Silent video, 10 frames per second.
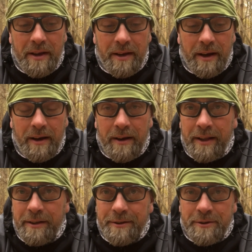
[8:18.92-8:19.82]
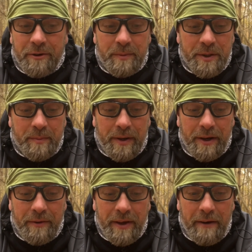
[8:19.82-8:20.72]
Uh, in the description
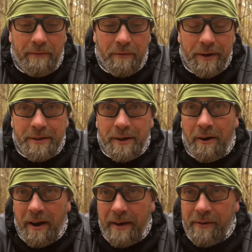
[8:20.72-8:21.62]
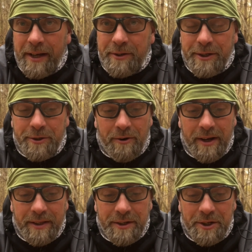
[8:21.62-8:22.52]
below there for you. So I haven't actually
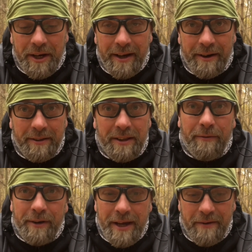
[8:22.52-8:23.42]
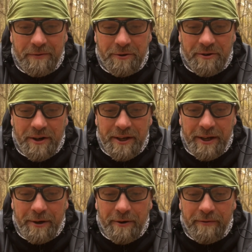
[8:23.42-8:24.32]
tried this yet, and I definitely haven't tried it in
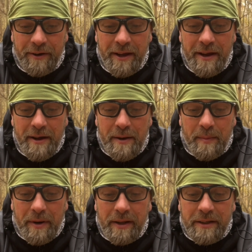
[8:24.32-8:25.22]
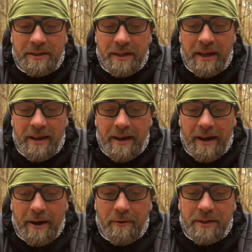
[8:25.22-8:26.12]
coffee, but let's see
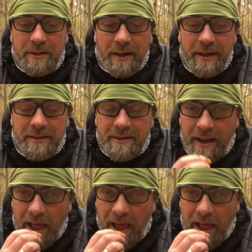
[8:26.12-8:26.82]
how it tastes.